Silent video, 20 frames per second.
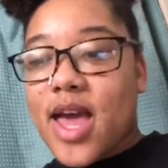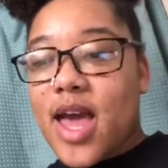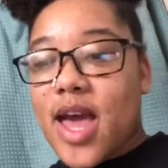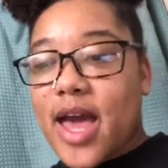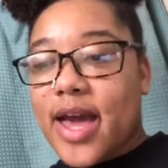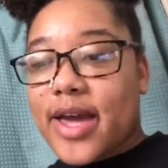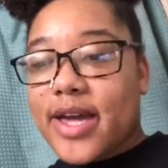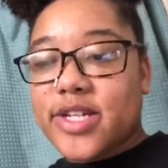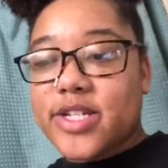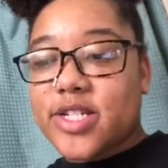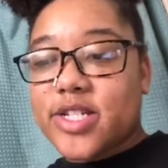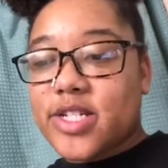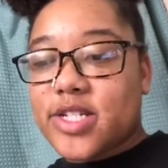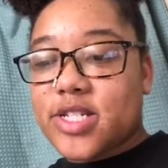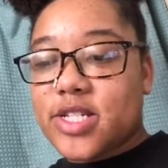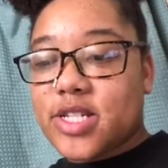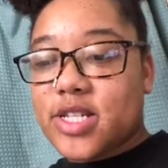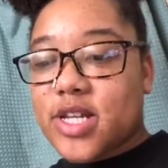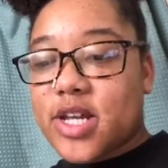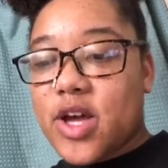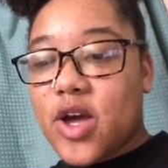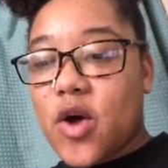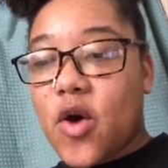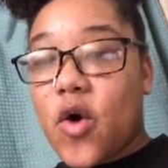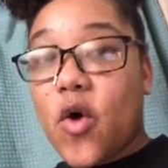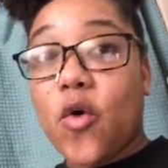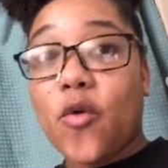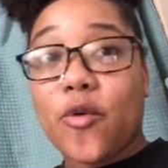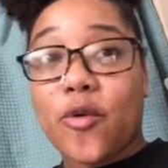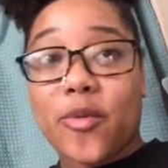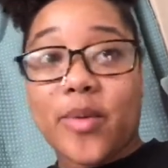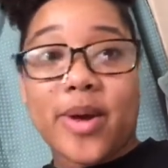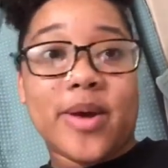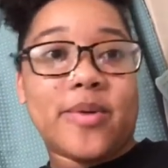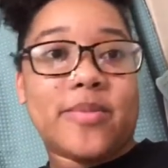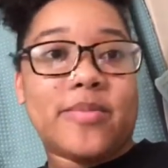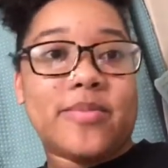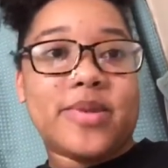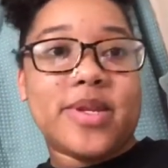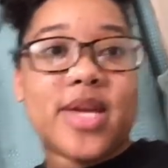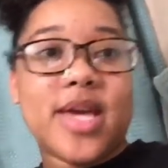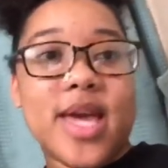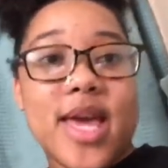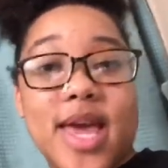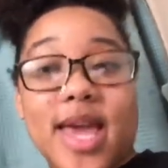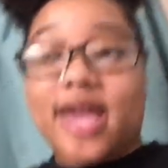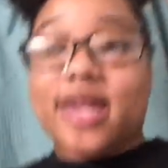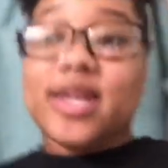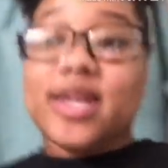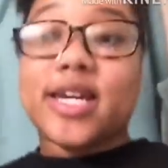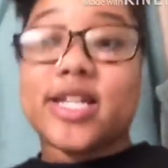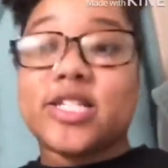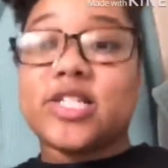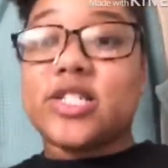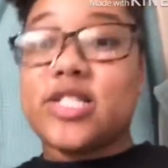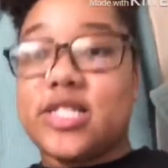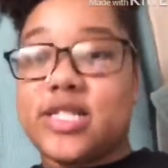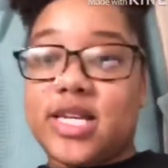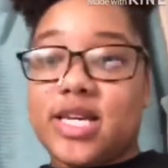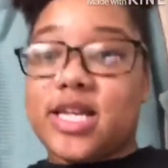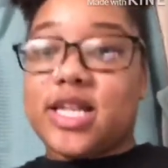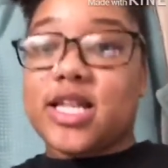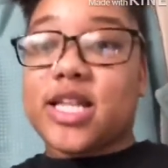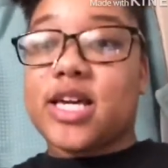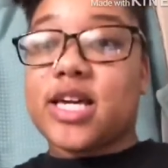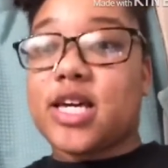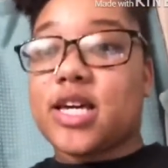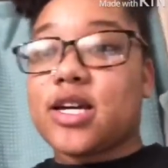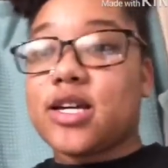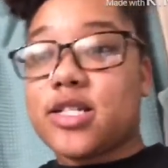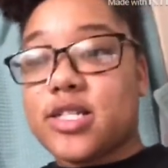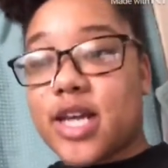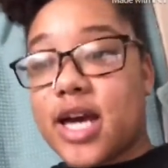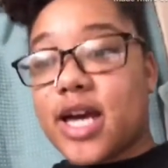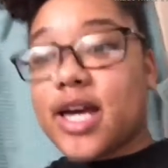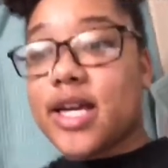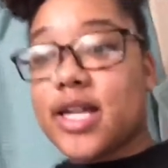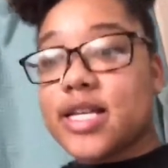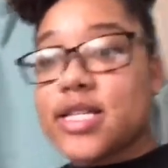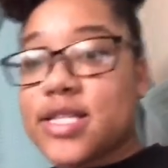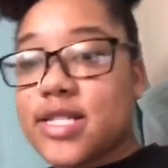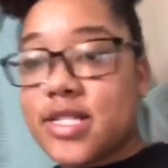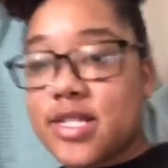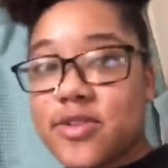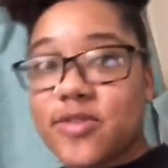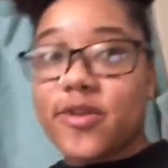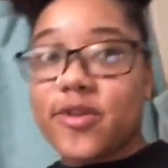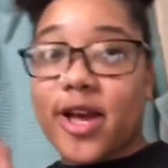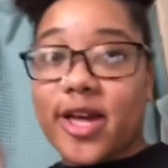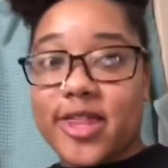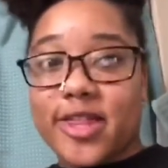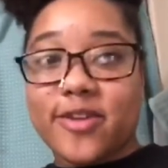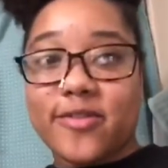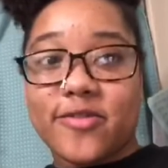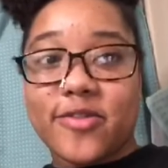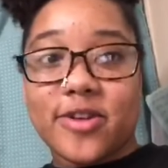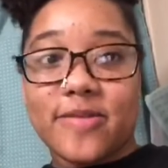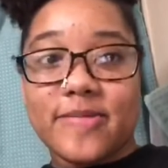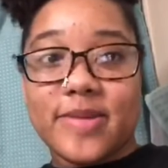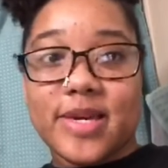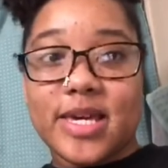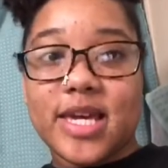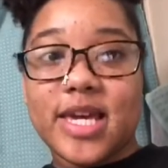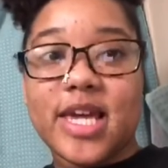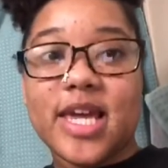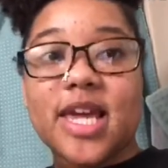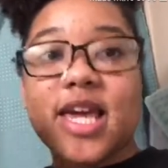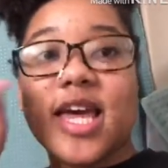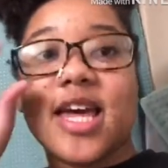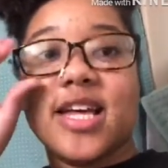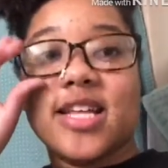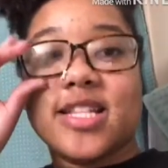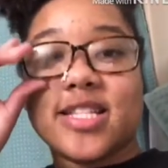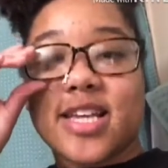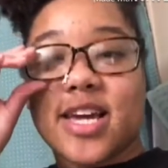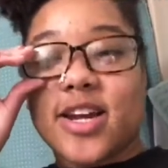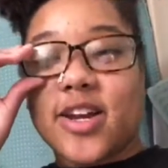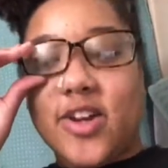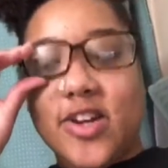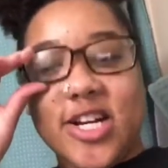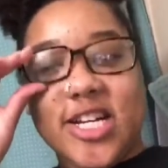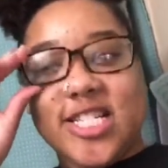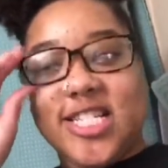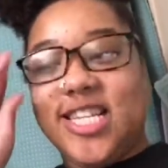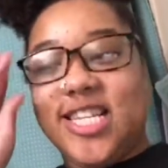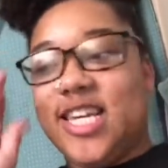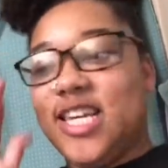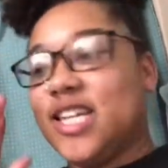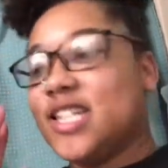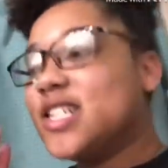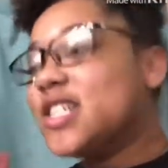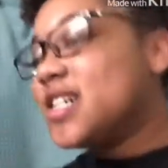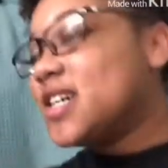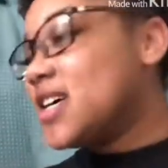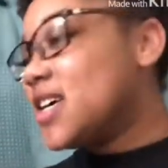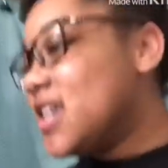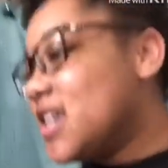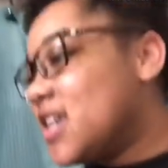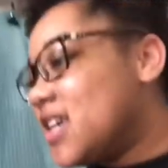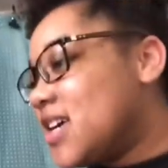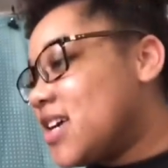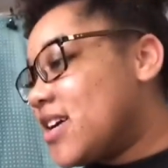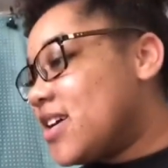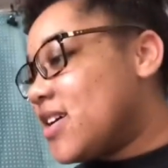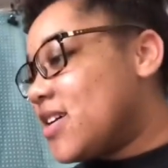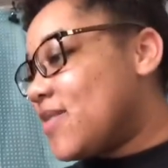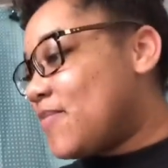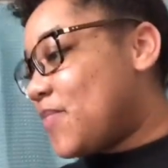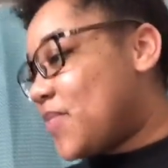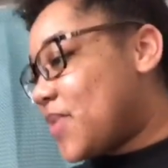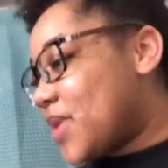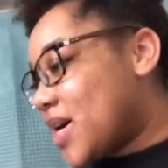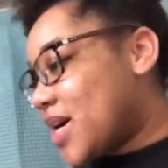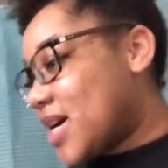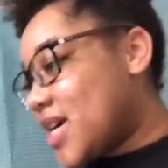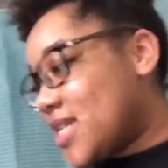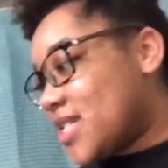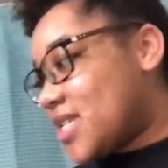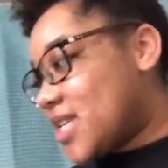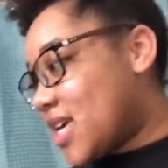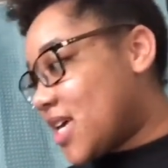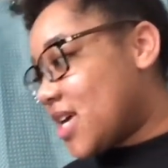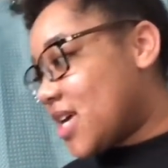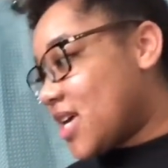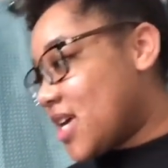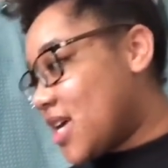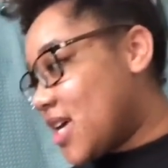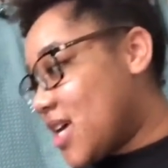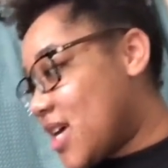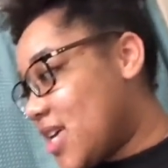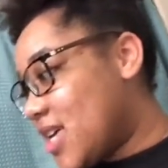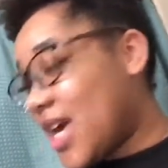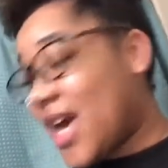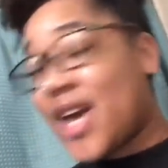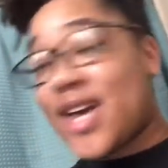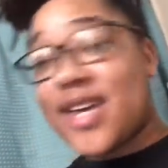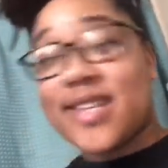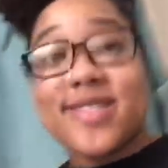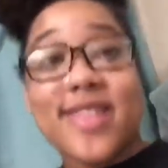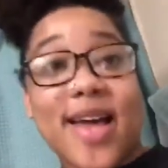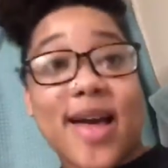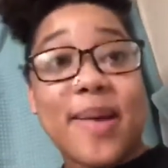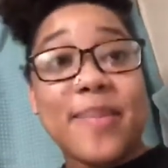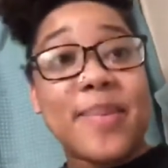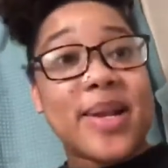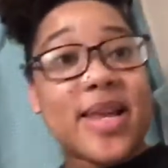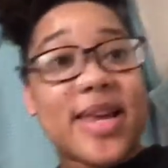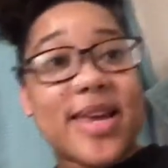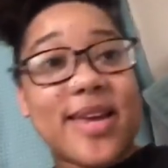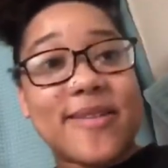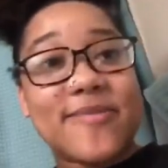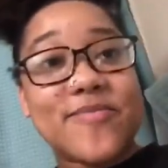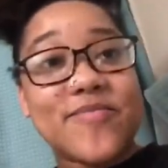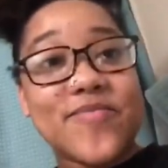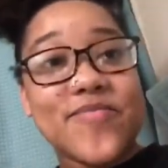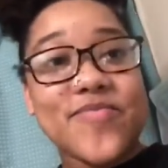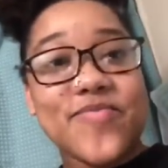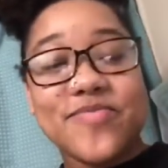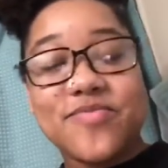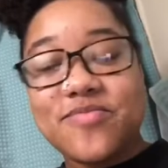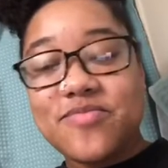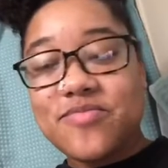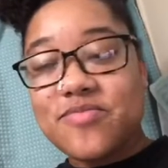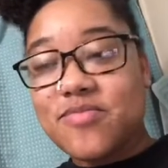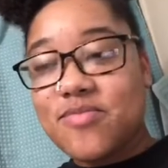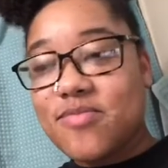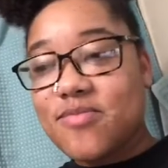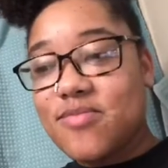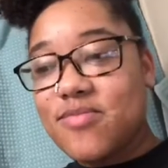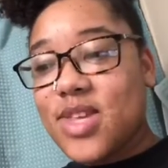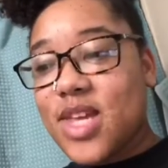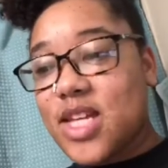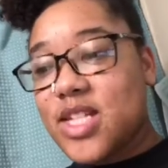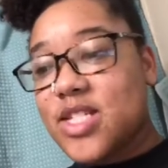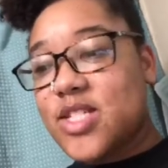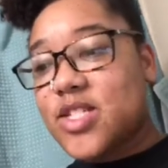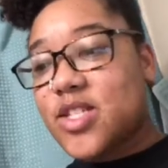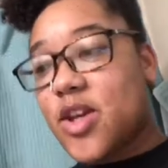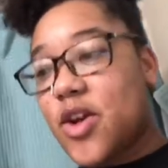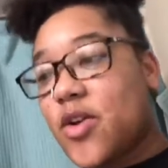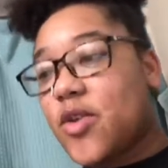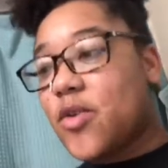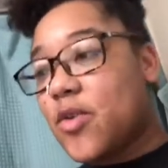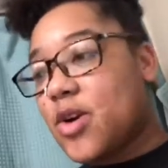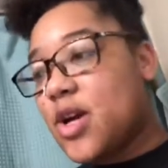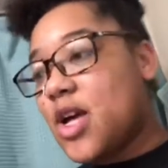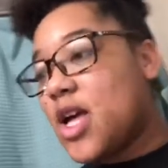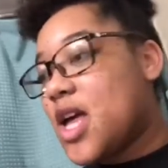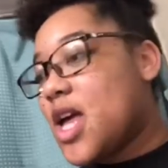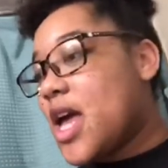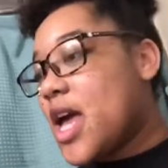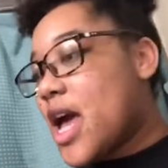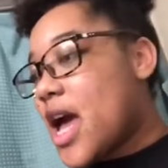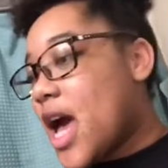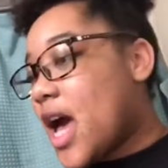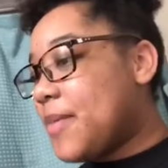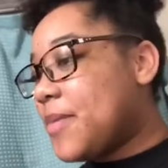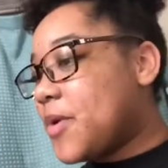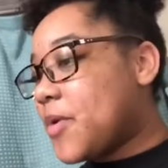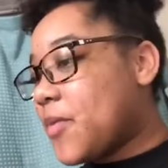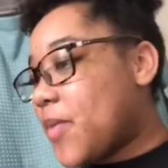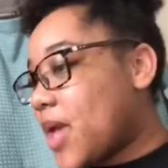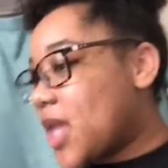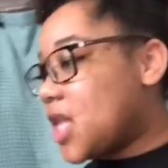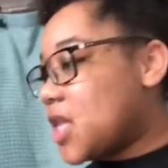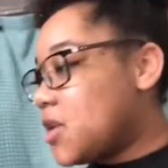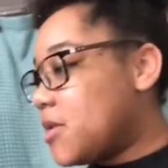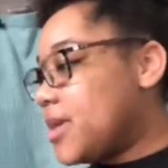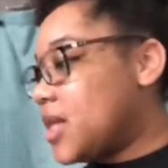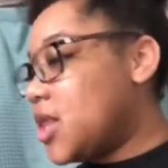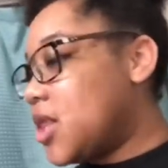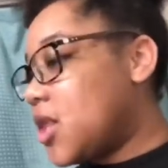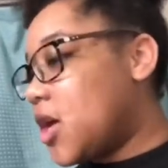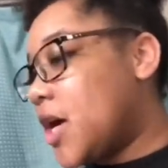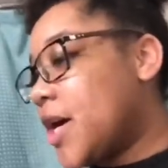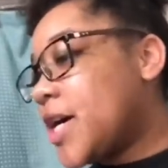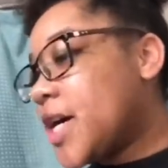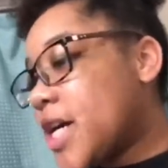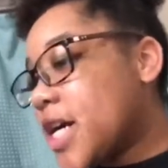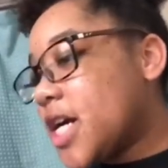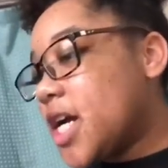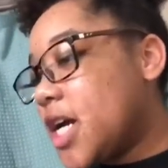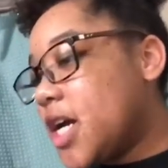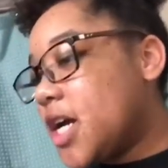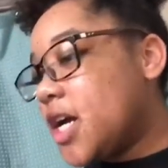I guess just overwhelmed and actually seeing like a test right in front of me, it's kind of crazy. But yeah, it's happening. So I'm gonna wait a little bit longer.